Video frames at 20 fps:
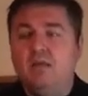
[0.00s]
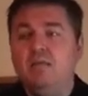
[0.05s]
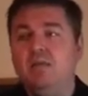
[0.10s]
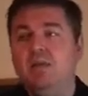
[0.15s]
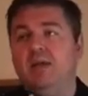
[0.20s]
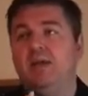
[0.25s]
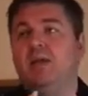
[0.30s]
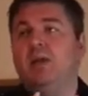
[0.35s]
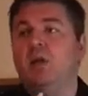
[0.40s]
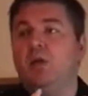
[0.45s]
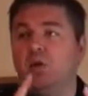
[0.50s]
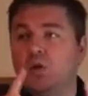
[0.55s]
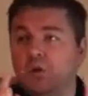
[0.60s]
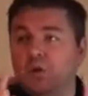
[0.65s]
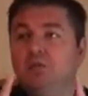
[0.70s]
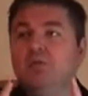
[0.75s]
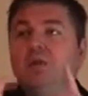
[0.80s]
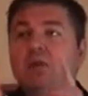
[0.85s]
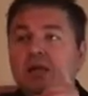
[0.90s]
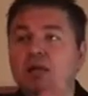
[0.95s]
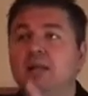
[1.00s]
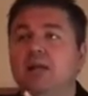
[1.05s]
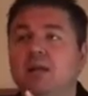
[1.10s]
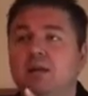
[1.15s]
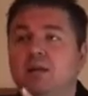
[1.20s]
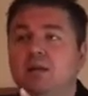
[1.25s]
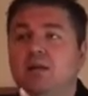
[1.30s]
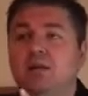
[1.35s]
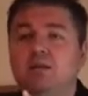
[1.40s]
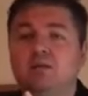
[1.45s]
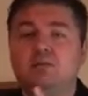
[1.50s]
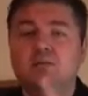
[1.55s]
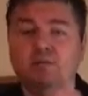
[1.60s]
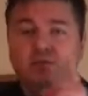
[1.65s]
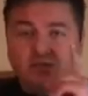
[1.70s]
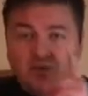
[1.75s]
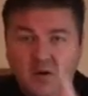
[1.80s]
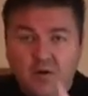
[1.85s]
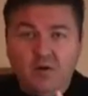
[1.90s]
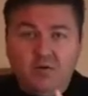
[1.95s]
then you need to
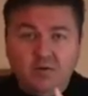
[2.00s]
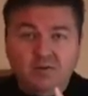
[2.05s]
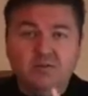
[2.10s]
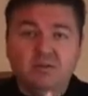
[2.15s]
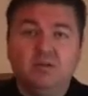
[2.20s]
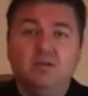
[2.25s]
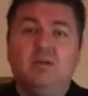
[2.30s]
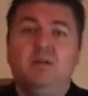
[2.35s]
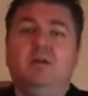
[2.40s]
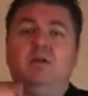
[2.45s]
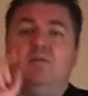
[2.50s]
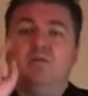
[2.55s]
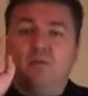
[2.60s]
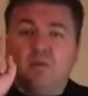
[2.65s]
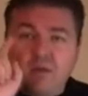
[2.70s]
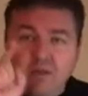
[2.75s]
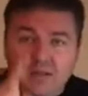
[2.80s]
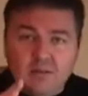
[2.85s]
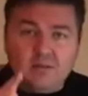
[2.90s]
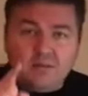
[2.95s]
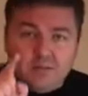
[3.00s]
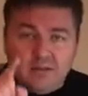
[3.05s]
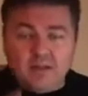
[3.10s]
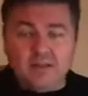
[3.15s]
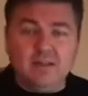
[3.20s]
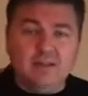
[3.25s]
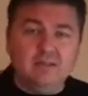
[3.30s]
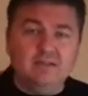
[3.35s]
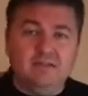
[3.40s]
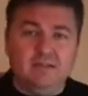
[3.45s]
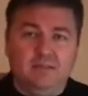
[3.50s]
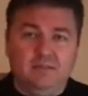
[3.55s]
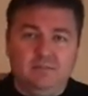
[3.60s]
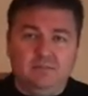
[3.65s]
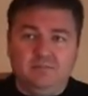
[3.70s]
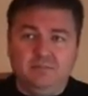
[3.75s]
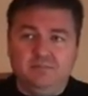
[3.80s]
vote for Hillary Clinton.